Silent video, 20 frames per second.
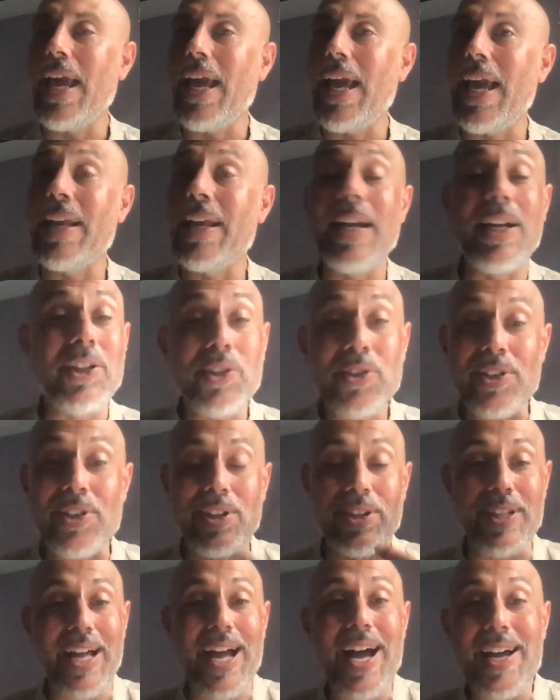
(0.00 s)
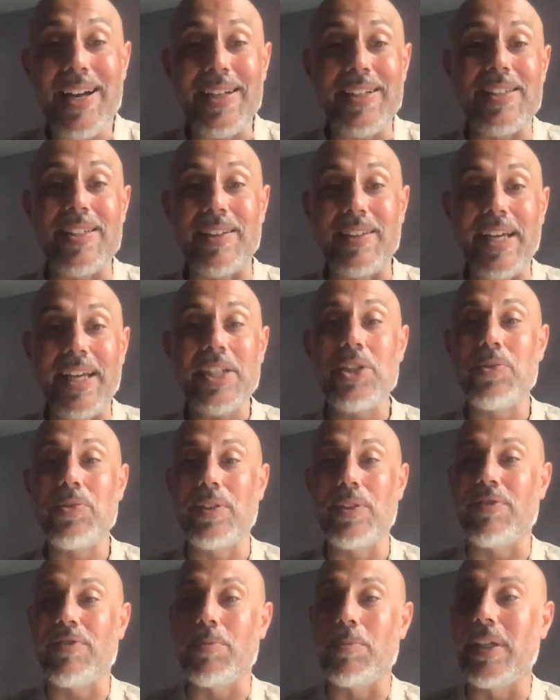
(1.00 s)
I learned a lot
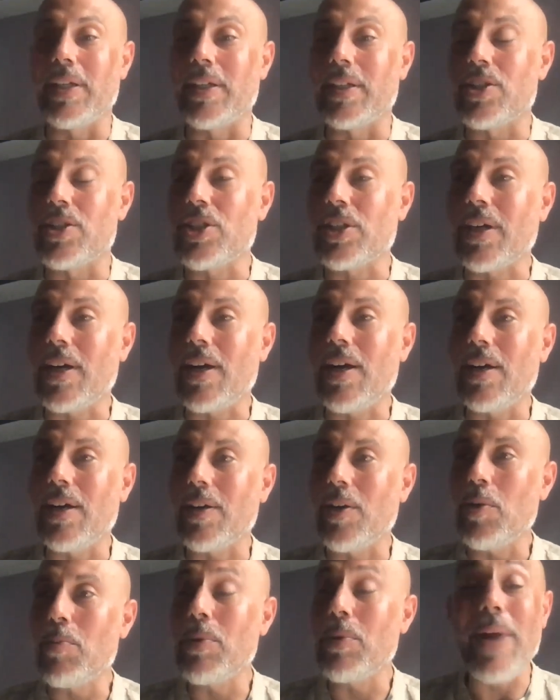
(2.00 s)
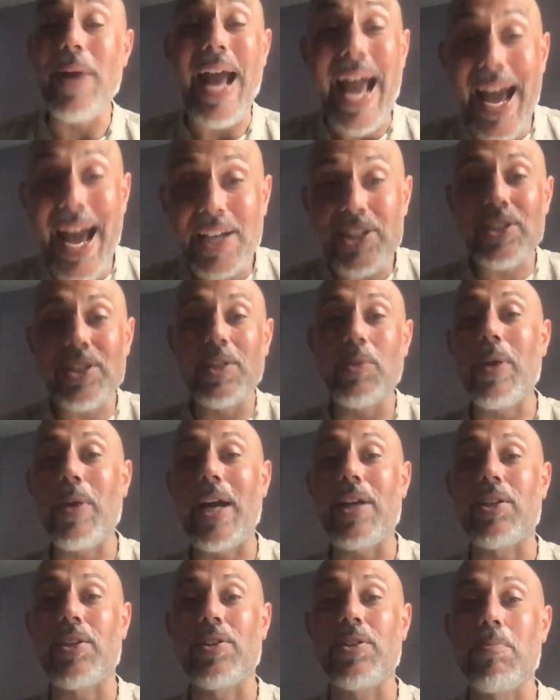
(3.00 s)
intellectually from being in Chicago, but actually what I
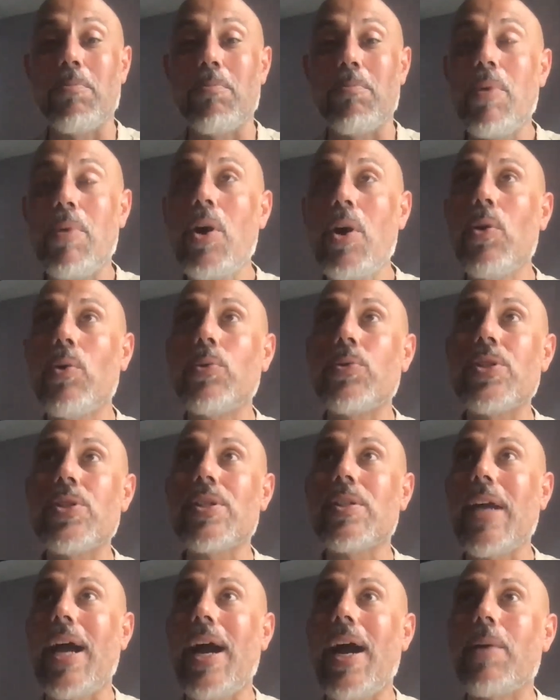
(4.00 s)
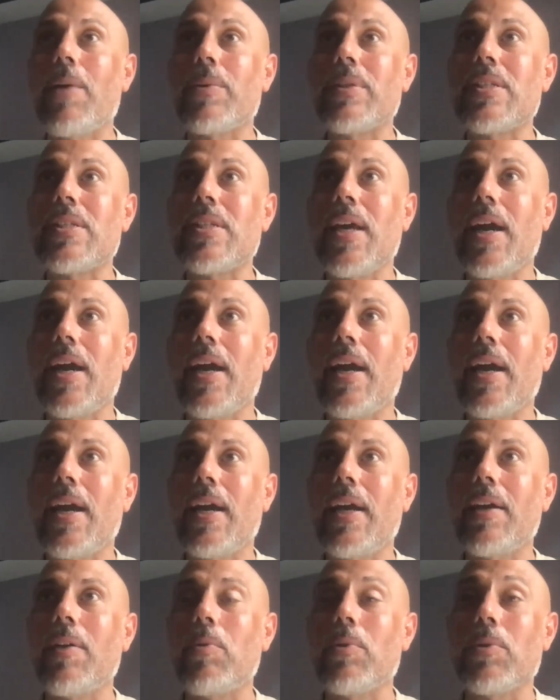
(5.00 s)
learned the most, I would
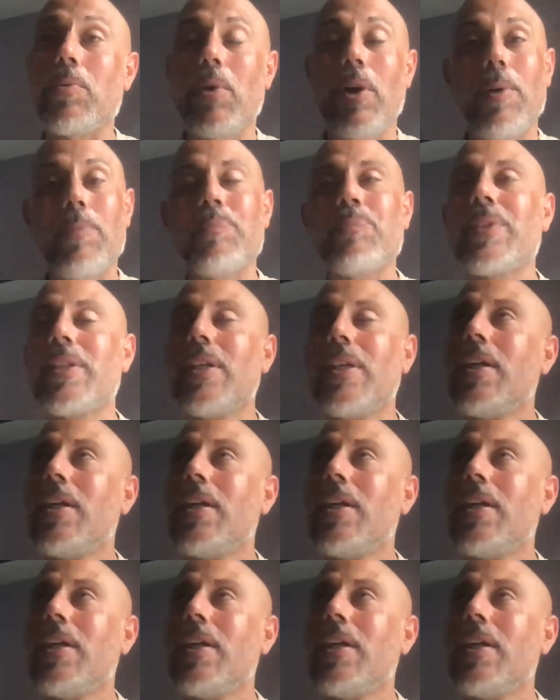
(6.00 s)
say, well,